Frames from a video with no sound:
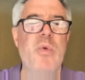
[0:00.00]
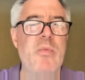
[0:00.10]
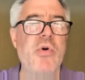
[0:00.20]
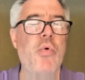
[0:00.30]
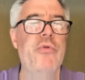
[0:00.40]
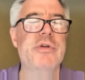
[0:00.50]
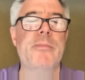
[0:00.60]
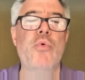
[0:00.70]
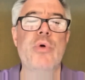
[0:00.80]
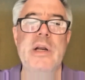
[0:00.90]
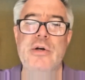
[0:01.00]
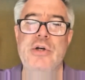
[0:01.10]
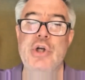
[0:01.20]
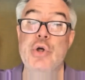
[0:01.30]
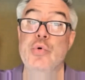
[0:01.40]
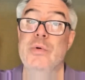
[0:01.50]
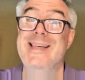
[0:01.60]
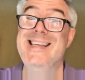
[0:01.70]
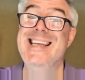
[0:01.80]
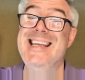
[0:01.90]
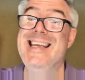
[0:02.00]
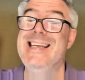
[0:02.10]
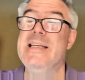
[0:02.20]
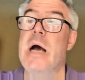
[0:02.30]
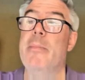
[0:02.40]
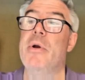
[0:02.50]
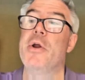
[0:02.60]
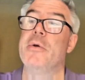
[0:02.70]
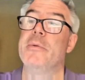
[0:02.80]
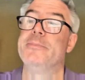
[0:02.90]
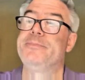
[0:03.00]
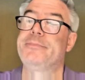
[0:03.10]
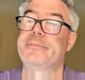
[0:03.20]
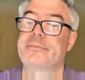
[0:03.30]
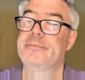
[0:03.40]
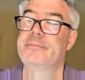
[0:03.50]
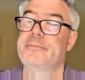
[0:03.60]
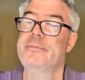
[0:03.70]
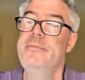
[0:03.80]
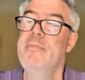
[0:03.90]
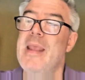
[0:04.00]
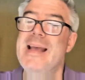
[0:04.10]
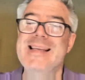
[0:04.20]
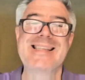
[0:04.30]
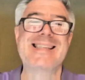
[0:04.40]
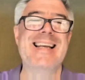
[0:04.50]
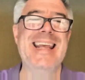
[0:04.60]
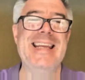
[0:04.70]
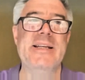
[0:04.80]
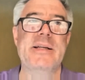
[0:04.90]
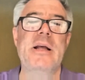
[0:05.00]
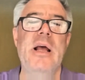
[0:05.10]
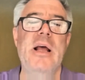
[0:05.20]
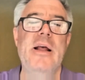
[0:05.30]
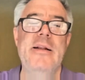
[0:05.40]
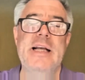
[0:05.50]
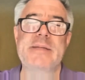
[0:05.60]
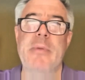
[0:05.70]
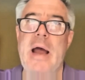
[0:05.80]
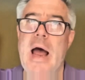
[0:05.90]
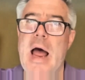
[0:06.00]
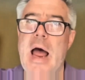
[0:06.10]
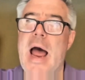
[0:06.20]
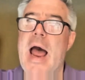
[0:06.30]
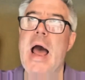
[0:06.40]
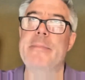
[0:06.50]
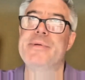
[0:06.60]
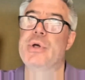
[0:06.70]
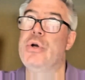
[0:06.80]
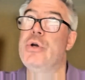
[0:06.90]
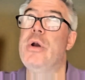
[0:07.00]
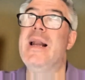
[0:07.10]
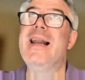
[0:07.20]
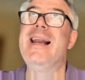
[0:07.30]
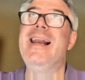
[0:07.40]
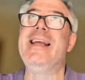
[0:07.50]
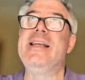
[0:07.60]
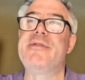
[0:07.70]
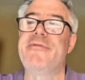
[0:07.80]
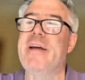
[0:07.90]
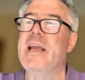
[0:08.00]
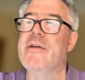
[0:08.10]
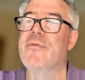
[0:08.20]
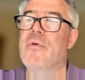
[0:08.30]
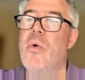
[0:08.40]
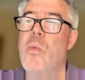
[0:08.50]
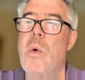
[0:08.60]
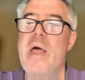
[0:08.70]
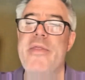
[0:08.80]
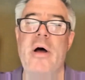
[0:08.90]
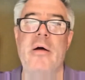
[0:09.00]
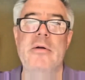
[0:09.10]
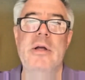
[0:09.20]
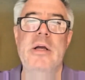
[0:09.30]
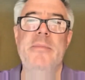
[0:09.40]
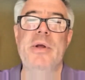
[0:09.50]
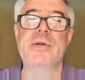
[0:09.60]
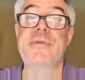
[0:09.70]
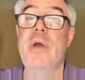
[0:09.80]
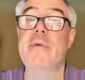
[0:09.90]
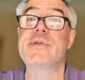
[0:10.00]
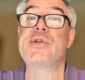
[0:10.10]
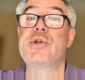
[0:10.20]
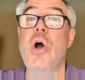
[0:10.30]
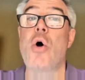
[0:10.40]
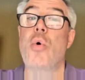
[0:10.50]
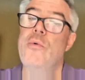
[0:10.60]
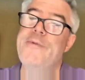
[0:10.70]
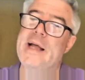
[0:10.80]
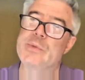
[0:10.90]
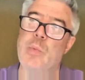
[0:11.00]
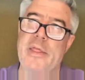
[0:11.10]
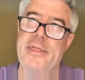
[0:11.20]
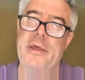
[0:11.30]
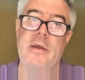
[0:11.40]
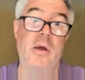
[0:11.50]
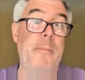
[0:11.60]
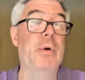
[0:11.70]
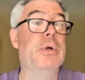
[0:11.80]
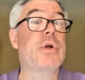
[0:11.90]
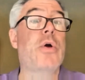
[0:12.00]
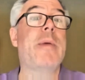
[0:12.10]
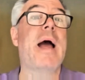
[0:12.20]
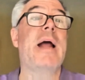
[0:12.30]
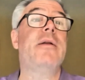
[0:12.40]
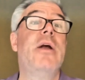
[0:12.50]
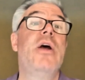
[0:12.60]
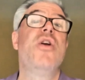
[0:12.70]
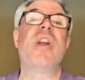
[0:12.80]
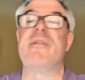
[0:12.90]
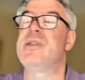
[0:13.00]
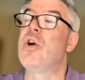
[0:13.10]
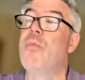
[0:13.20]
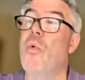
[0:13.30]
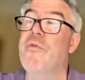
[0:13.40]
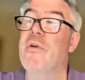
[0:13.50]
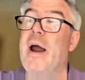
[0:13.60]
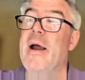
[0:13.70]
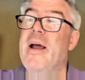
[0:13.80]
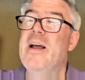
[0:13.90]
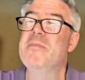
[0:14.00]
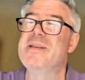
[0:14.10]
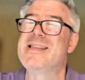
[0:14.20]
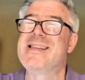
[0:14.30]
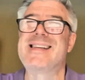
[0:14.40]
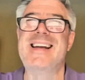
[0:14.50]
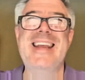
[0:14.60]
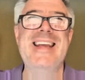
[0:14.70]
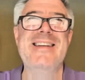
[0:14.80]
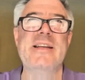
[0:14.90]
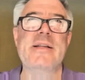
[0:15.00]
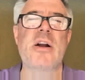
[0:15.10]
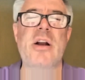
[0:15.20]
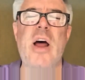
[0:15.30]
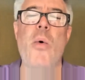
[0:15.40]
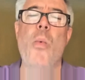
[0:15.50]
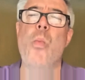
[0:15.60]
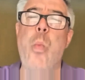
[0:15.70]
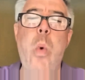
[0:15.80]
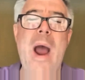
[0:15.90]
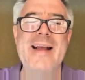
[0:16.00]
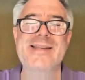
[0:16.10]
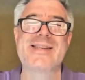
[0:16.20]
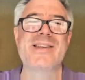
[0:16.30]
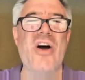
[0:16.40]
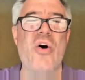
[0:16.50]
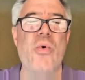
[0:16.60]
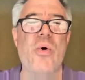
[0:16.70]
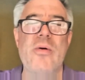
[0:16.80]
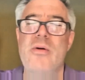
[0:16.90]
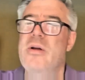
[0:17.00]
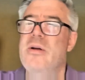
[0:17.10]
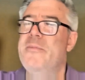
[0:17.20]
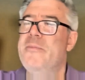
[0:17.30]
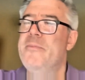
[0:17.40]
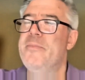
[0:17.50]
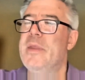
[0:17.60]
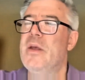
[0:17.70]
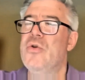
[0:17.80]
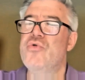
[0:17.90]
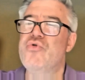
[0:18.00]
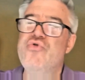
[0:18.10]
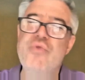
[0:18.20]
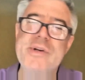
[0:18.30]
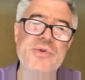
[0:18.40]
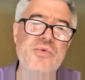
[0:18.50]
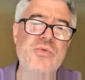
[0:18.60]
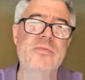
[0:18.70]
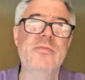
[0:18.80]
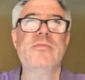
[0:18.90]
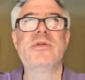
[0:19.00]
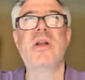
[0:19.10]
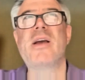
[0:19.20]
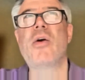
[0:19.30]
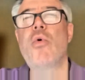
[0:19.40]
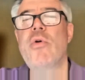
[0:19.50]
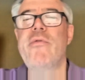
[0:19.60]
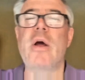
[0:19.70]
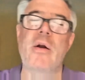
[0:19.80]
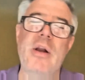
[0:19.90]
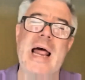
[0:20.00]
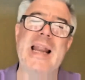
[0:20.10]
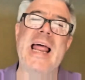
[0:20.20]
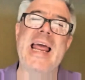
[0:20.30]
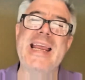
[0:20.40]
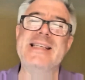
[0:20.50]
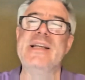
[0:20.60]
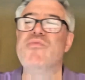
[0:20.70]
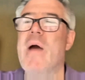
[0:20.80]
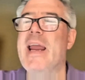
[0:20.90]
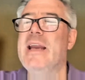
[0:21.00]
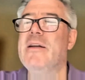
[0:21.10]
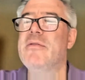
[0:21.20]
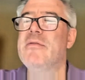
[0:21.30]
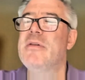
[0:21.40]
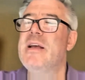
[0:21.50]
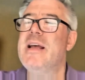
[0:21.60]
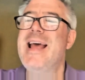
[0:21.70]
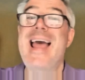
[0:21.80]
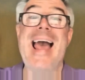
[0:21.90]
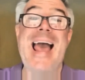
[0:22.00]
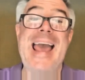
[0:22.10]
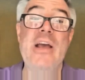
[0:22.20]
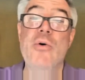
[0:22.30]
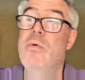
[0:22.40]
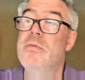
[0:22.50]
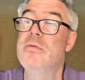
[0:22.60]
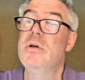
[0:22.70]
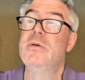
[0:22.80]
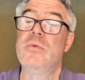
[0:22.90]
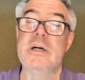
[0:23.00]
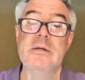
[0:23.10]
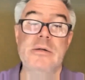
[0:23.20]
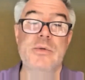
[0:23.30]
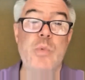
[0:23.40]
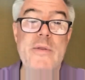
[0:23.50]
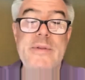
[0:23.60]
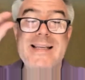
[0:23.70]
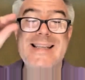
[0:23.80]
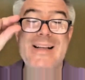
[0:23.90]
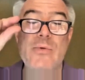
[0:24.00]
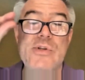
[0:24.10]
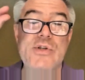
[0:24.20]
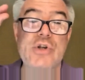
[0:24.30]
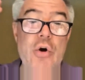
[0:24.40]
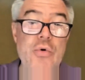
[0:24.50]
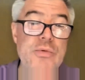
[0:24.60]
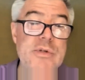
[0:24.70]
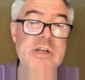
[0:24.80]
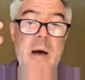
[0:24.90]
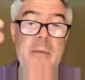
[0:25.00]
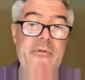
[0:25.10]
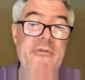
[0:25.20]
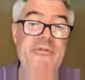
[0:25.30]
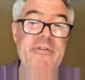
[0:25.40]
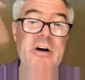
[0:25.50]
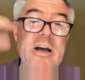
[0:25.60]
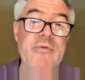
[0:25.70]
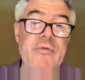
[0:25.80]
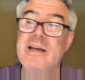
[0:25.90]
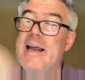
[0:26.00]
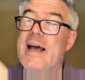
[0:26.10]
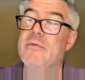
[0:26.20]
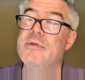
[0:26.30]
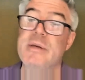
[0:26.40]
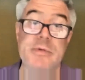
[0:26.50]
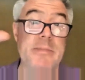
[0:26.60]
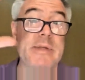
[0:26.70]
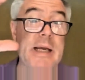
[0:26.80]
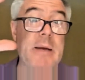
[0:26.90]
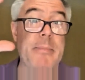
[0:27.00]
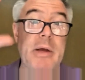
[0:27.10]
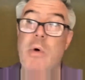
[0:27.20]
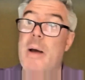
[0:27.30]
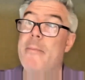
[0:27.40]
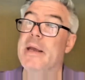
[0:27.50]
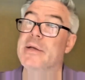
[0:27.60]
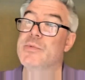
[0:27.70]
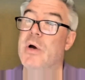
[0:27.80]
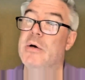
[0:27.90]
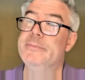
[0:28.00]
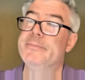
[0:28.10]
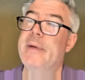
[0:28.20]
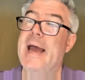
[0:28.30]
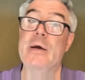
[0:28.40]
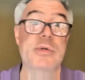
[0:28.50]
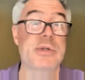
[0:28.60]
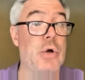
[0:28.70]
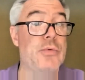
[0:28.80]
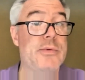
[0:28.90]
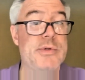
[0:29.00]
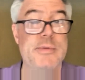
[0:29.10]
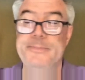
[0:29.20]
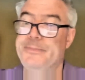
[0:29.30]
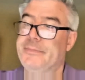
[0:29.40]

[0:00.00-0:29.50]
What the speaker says: and we would call this a morning dew, D-E-W. Sleet, that's my absolute least favorite weather, because if you have snow, that's one thing. You can build a snowman, you can have a snowball fly. But sleet is kind of like wet snow. Drizzle, it's like a lazy rain. Hail, well, it's when these little stones come firing down. Sometimes they can be quite big as well, hailstones.